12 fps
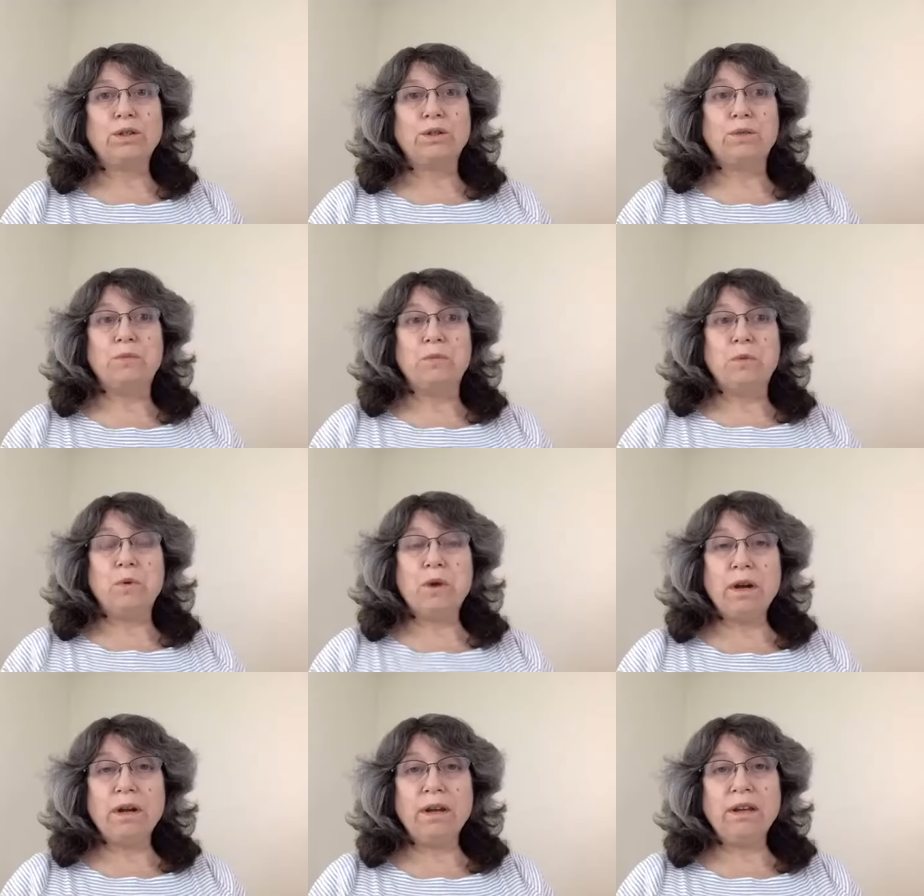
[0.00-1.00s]
Good
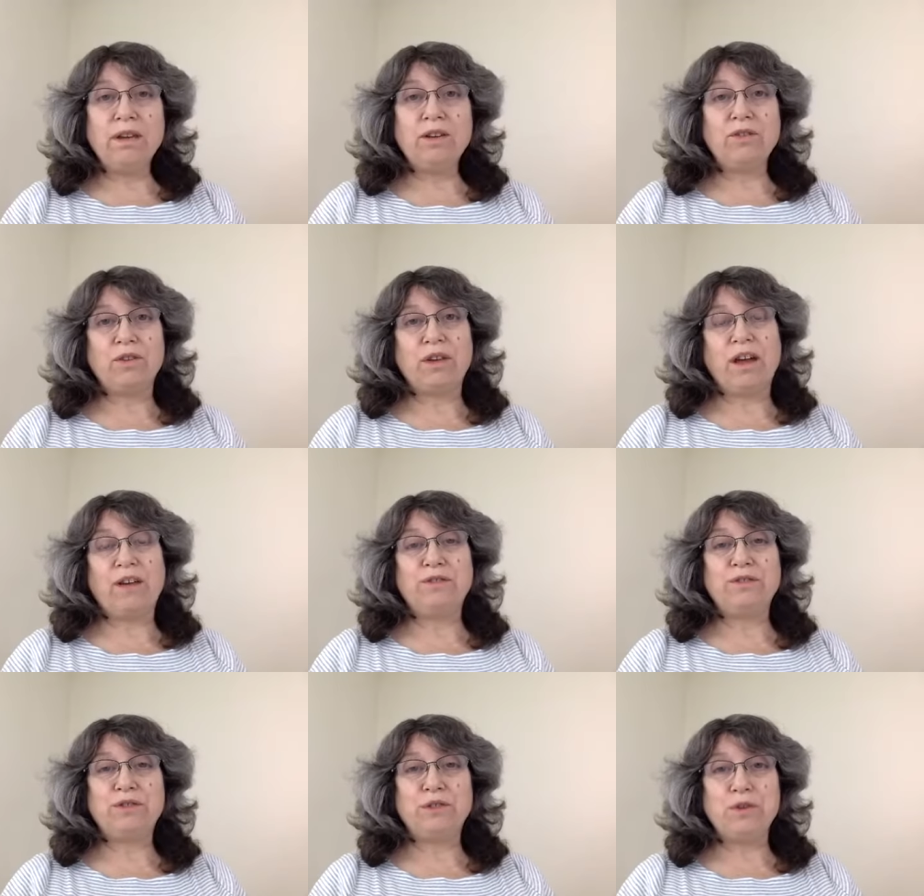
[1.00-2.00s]
morning, good
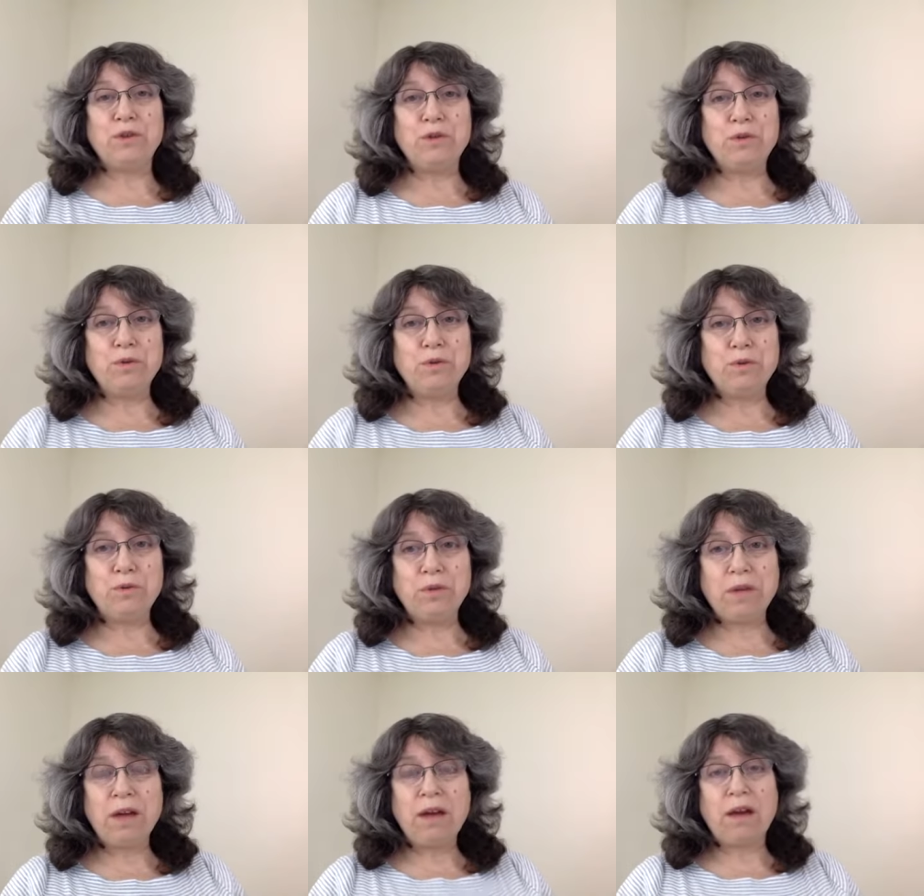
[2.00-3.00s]
afternoon.
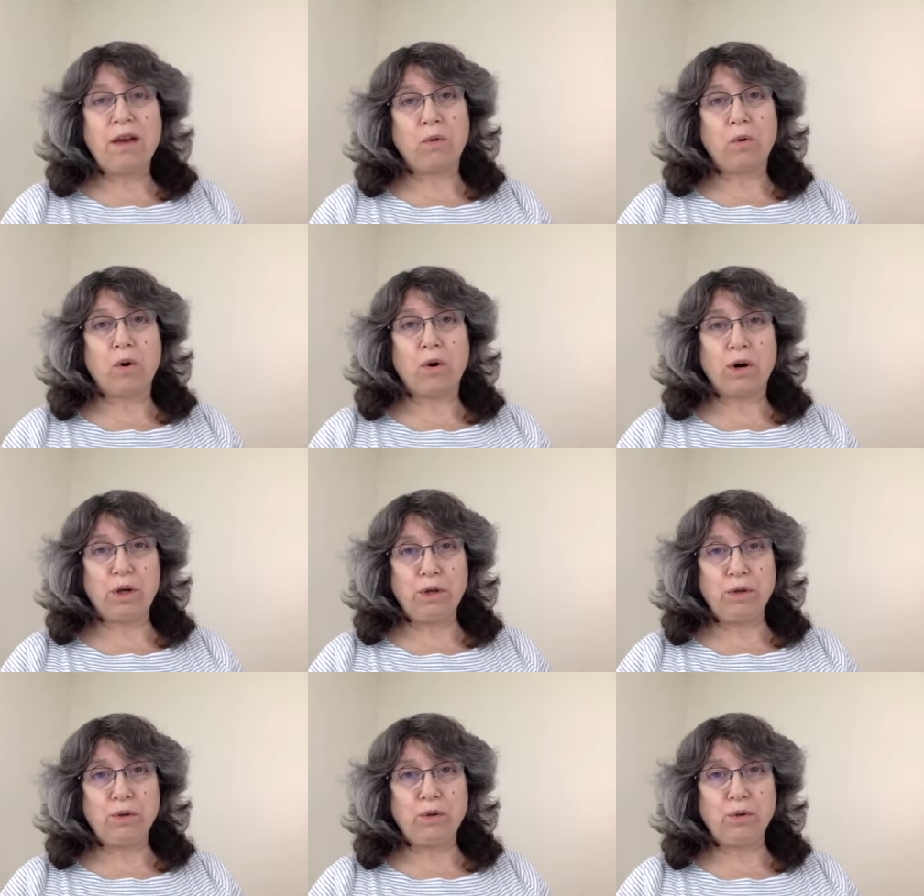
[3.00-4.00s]
How are
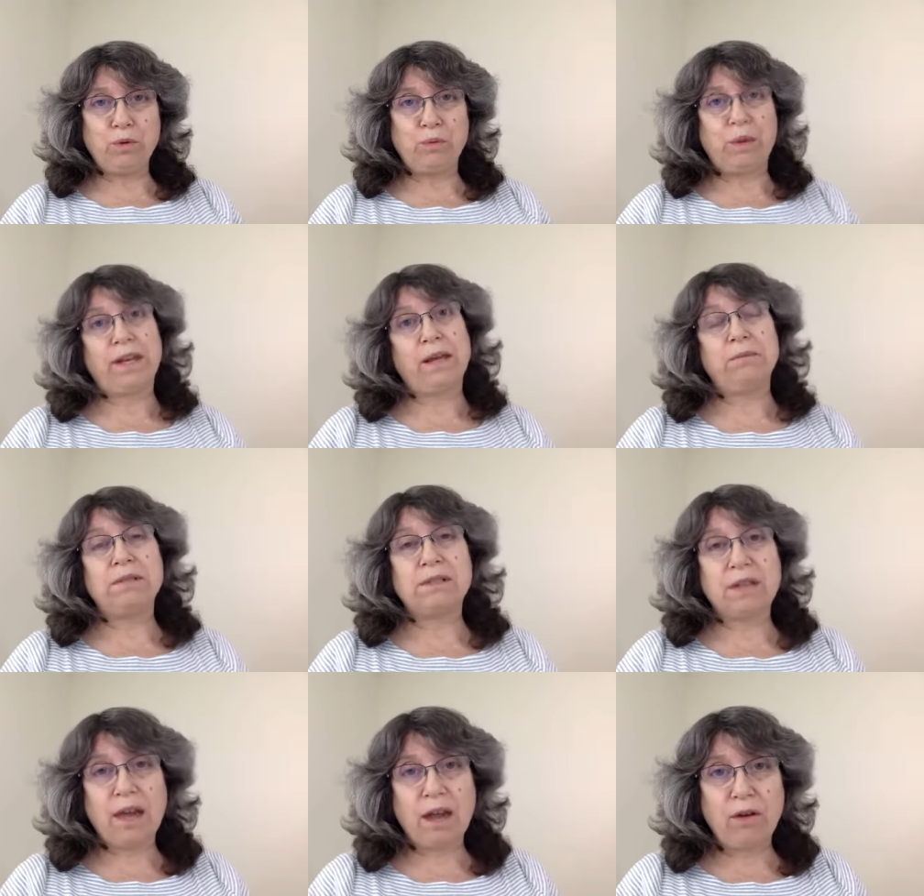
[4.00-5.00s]
you? My name is
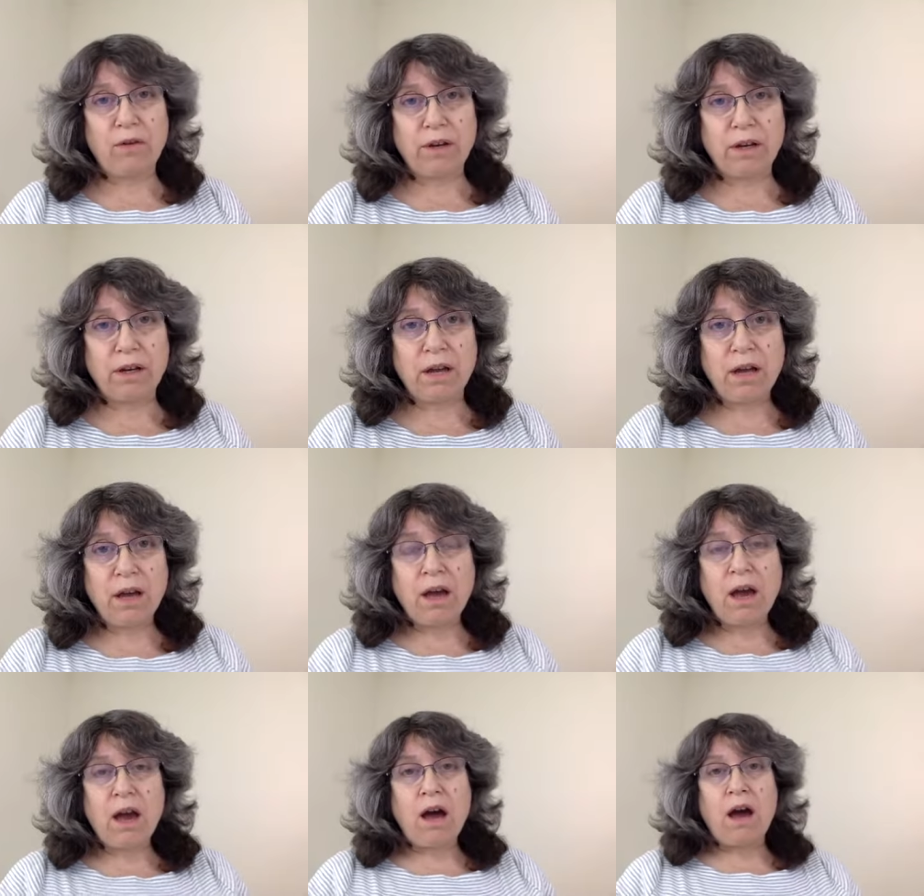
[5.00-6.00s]
Karen.
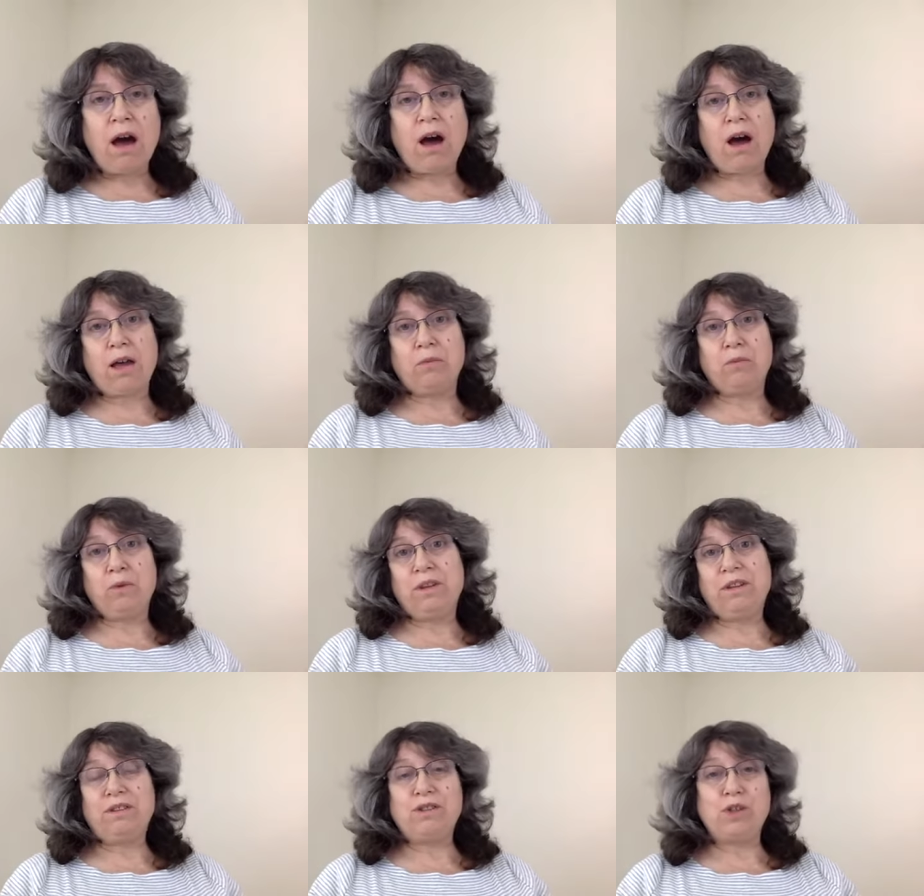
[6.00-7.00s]
I'm
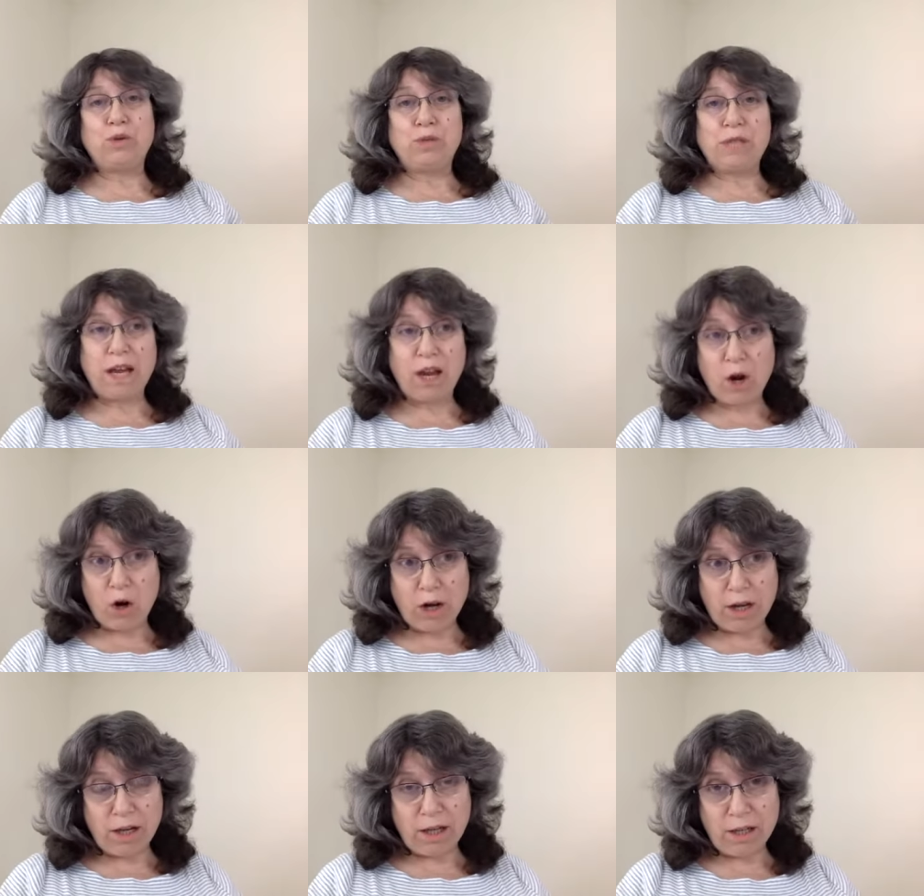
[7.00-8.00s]
with
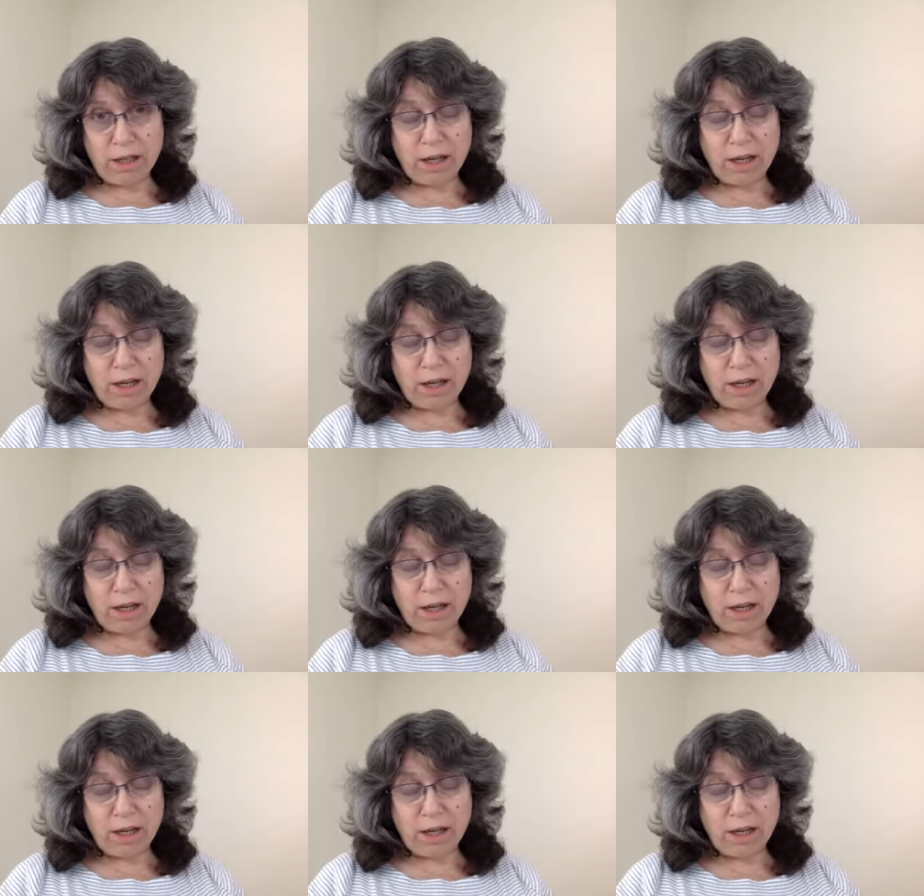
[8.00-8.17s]
doTERRA.